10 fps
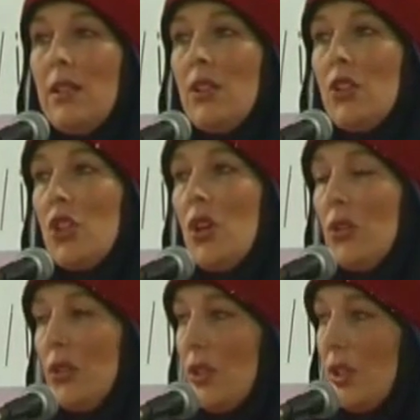
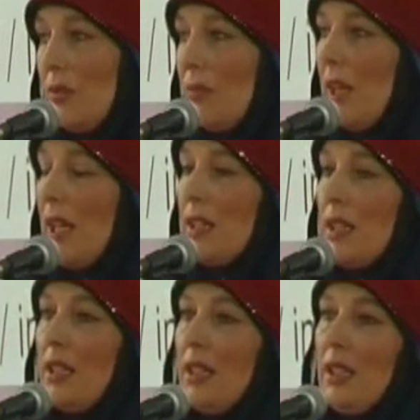shocked by
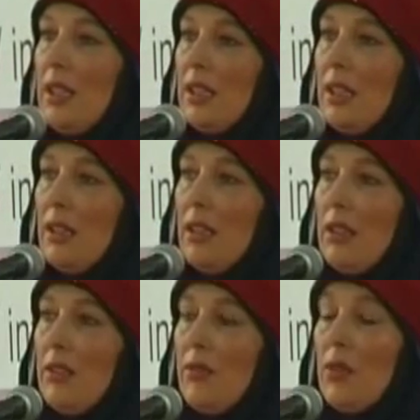the
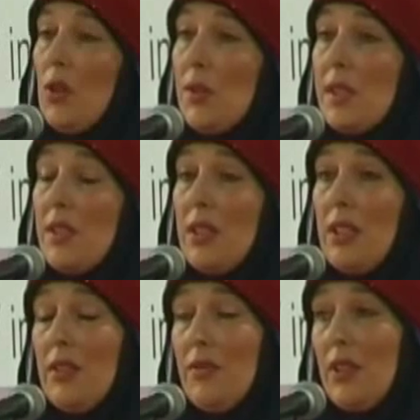
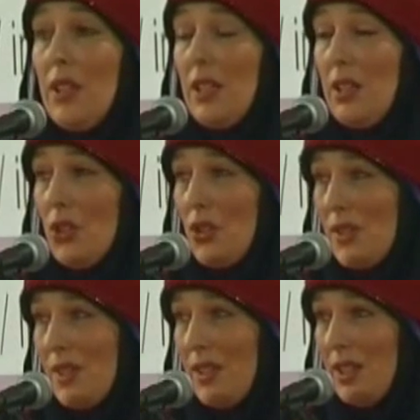ferocity of the
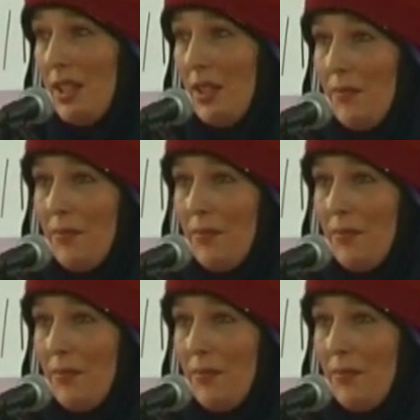atrocity,